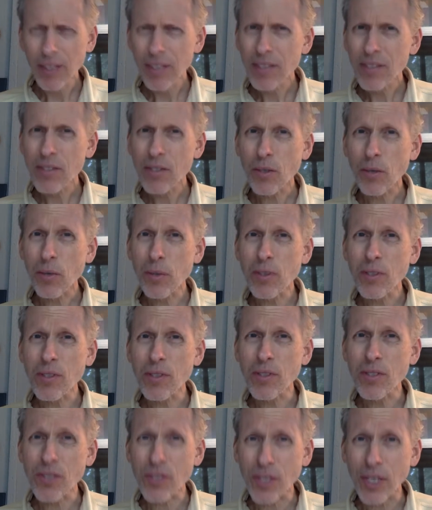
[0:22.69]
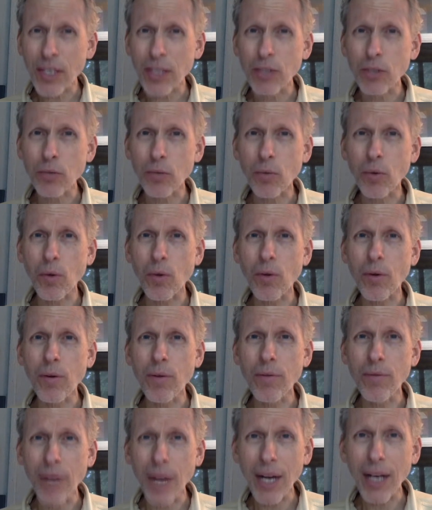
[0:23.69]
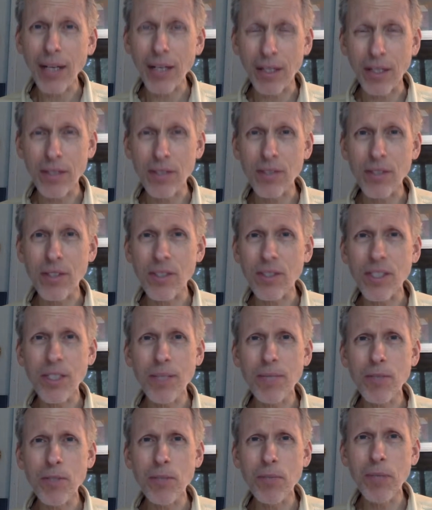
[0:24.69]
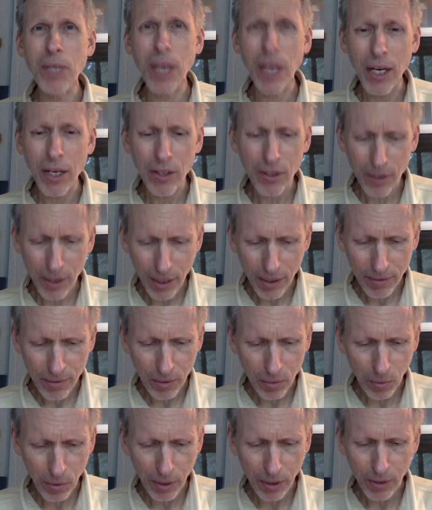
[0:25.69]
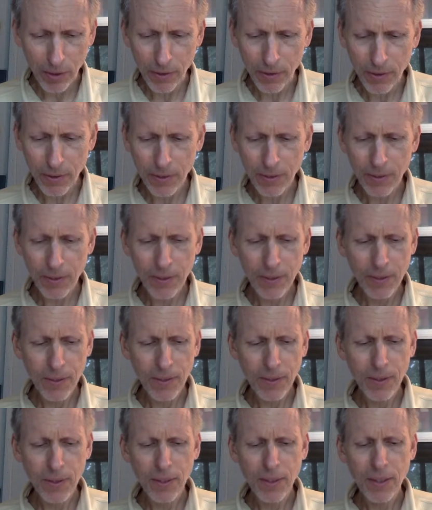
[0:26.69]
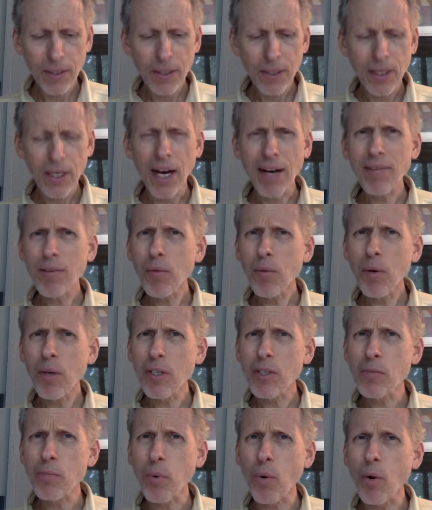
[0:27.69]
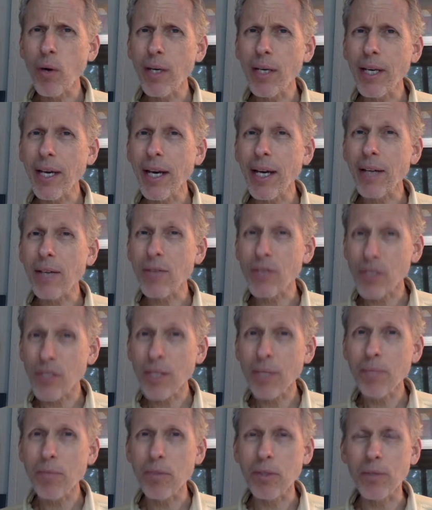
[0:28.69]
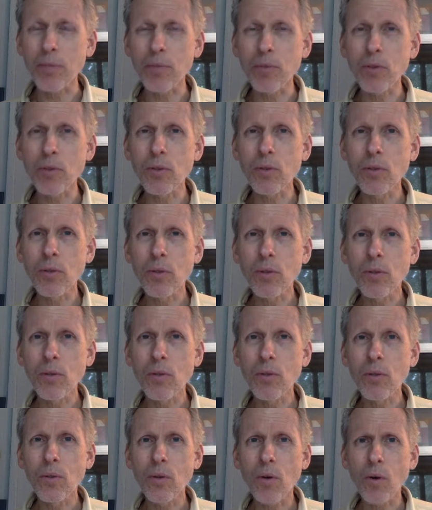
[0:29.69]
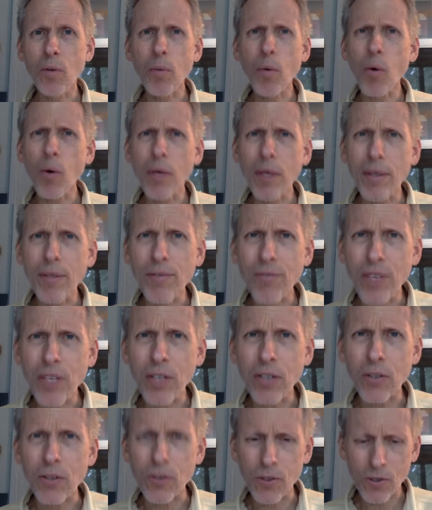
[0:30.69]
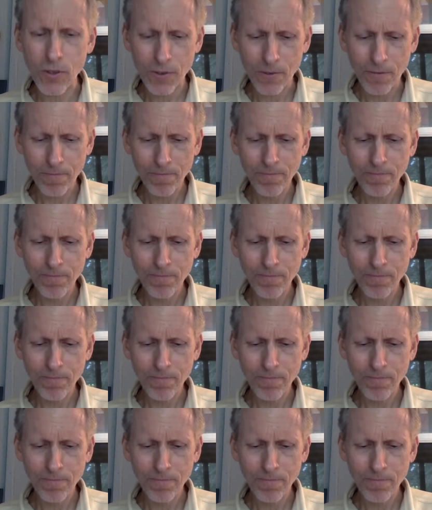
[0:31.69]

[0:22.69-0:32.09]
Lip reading: So is the sexual violence that seems to be aired everywhere. Everyone is pointing out symptoms or pointing fingers.